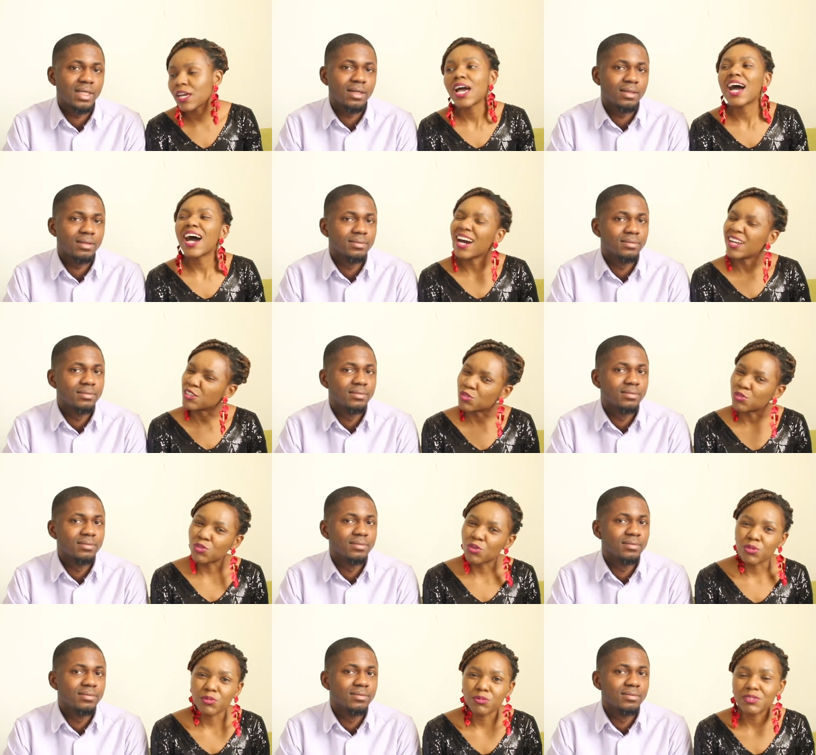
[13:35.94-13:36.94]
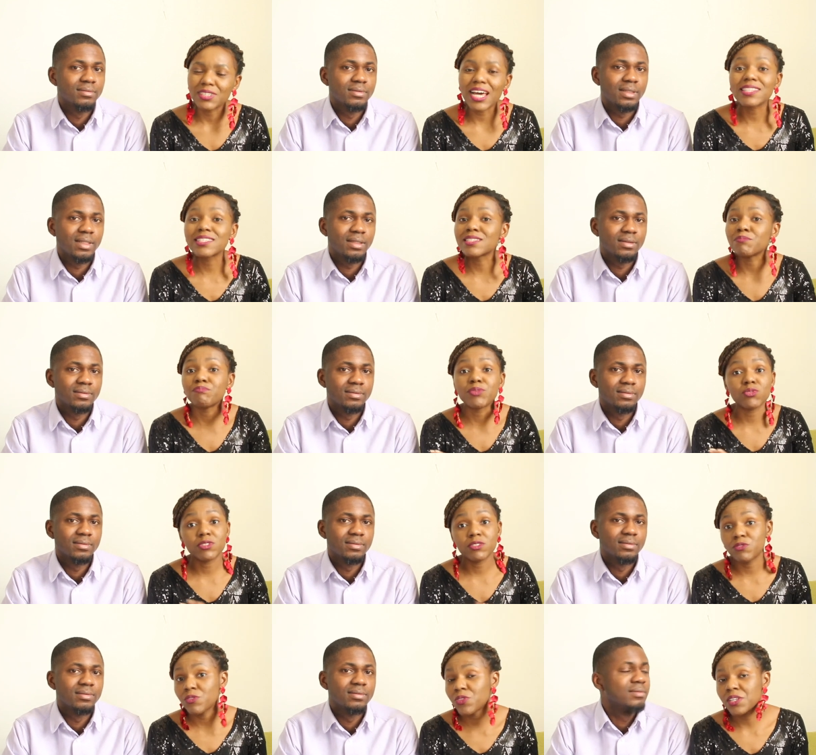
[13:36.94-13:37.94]
Speaker 1: yeah. and grow. That's yeah. the
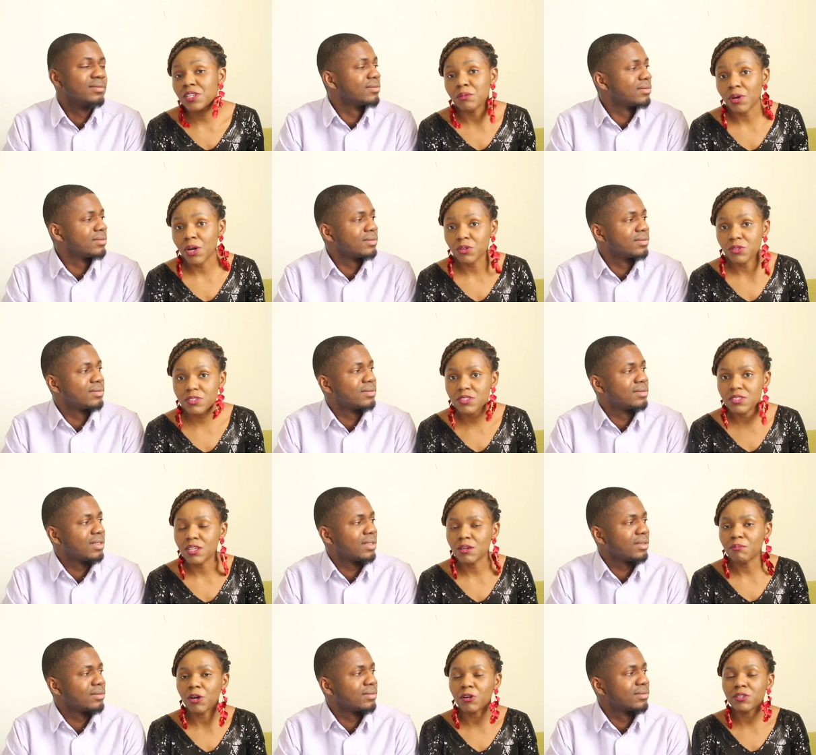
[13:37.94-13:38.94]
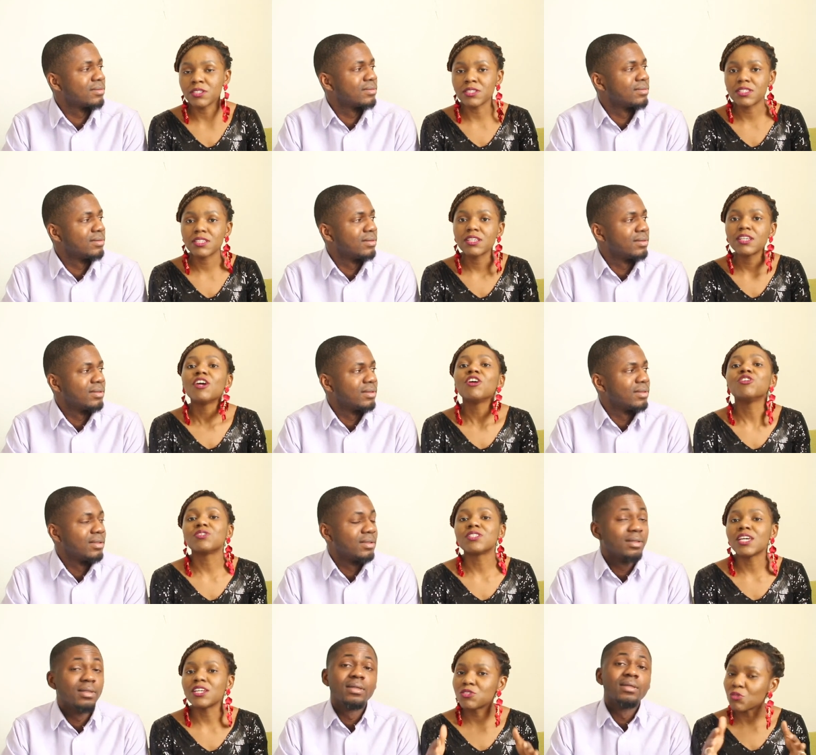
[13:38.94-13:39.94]
beautiful thing about about it. You
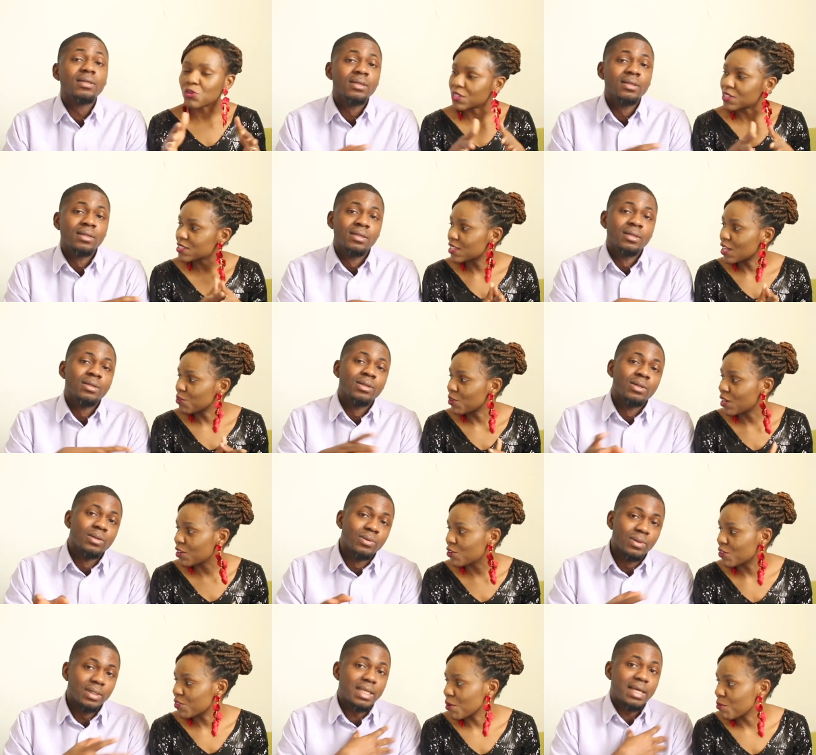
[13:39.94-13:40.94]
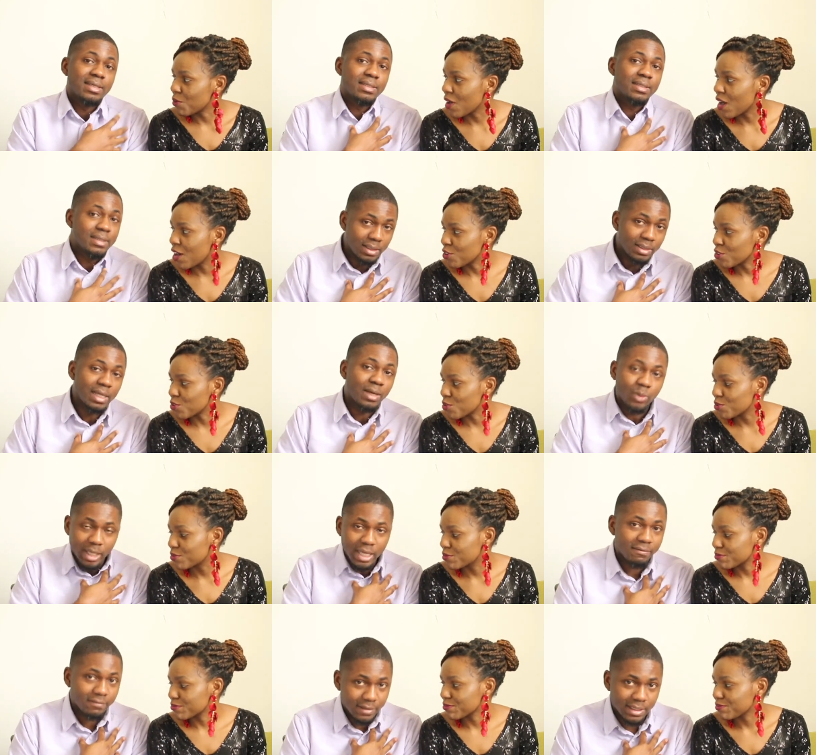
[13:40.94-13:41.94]
tend to understand one another. Well, that's the thing that
Speaker 2: we
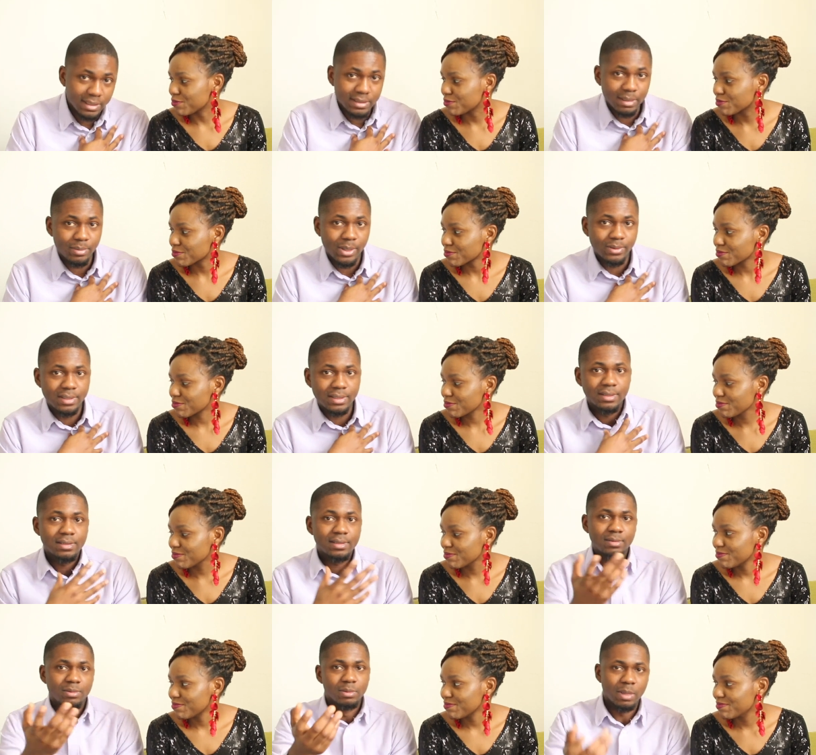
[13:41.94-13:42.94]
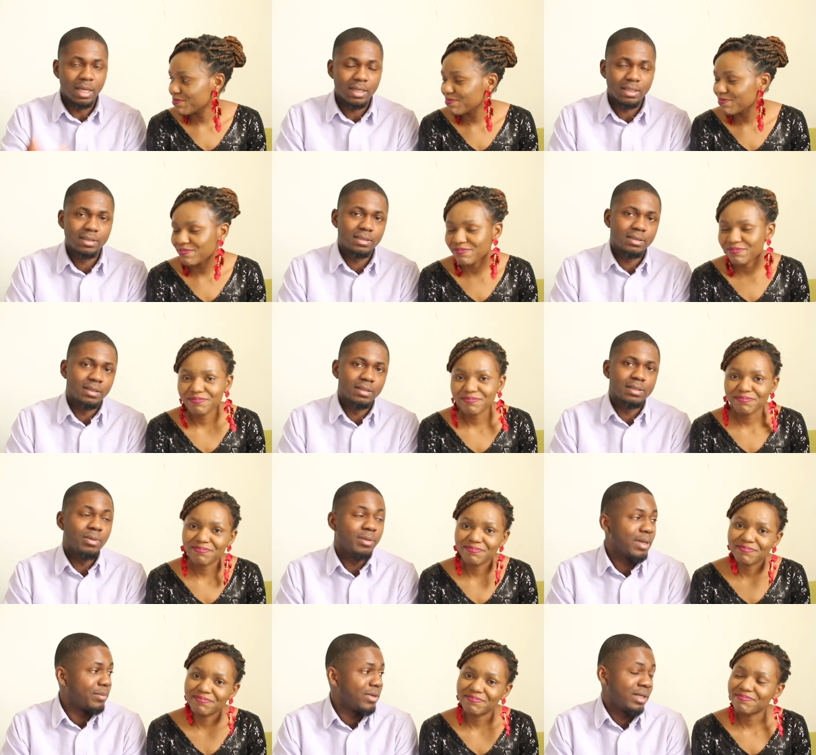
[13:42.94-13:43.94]
have learned about it, and it
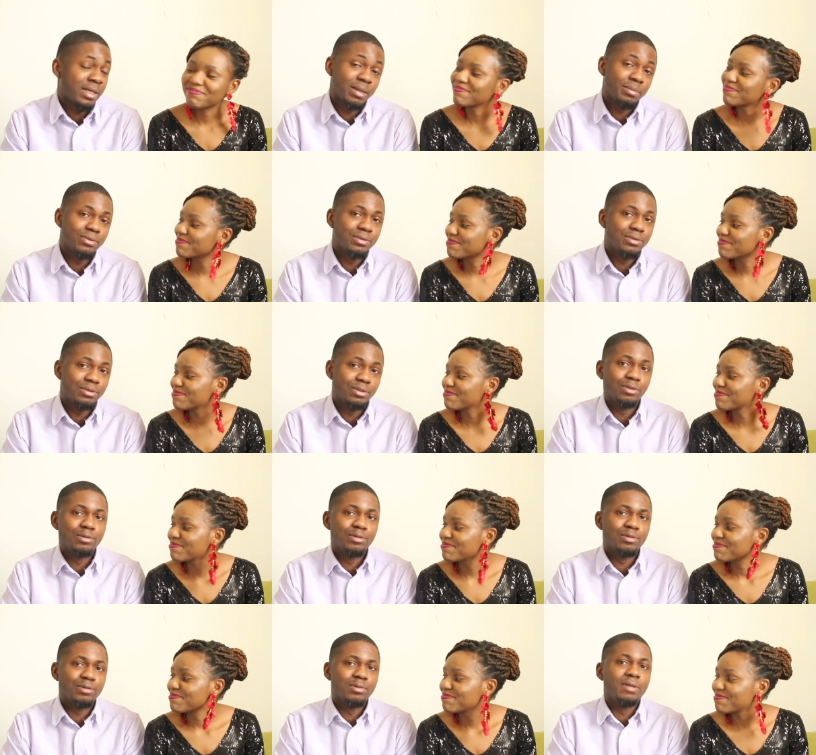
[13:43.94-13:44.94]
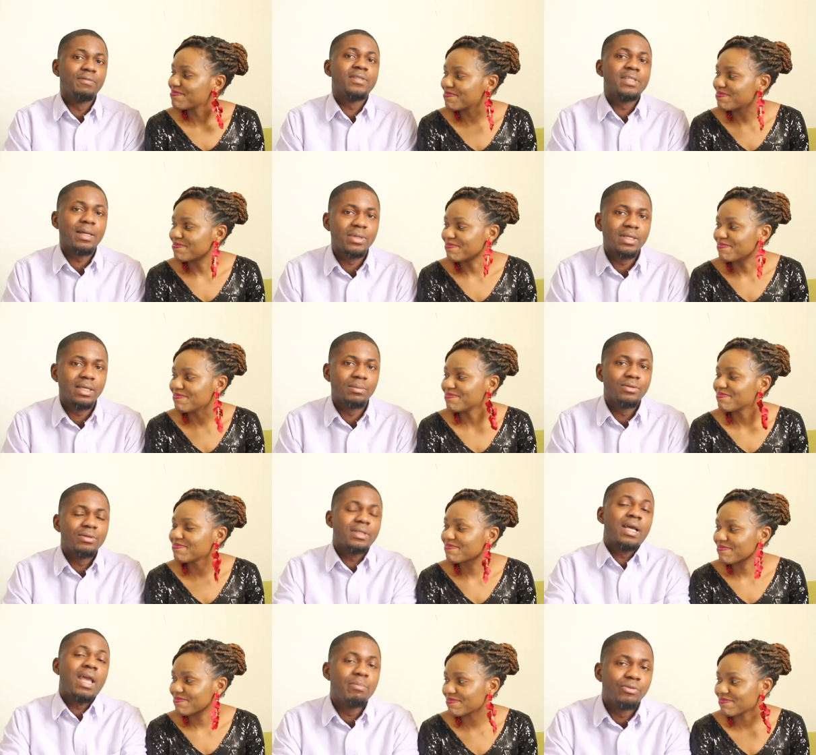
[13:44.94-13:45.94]
may be applicable to you too. If it's applicable,
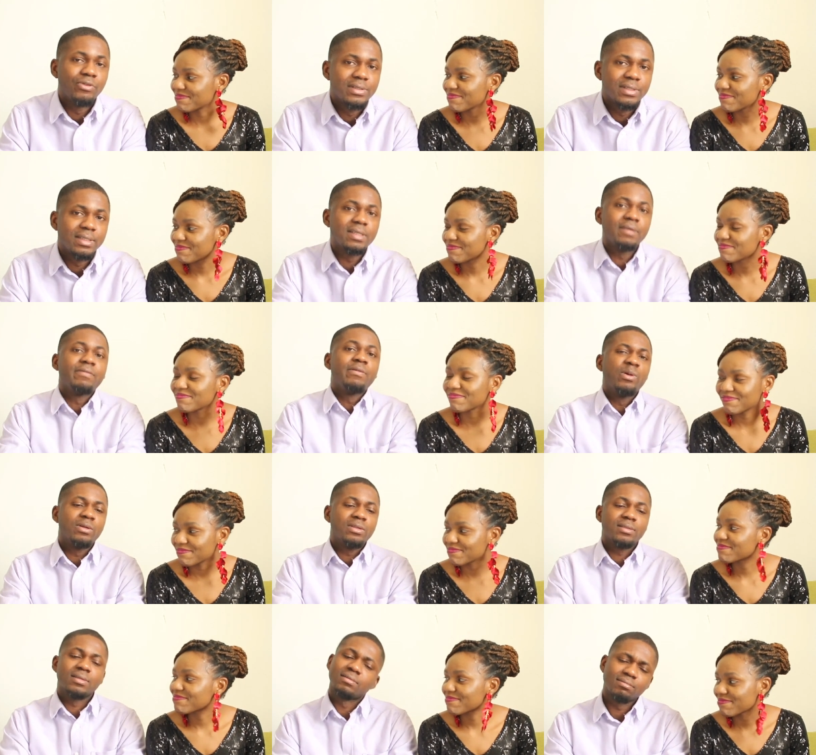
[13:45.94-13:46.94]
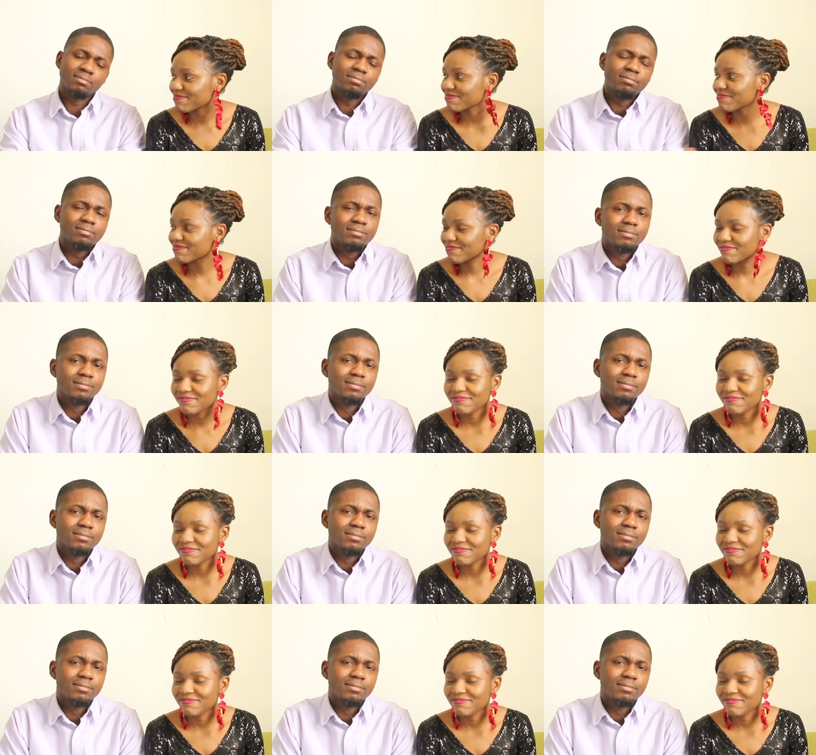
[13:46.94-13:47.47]
you can embrace it. If not, mm,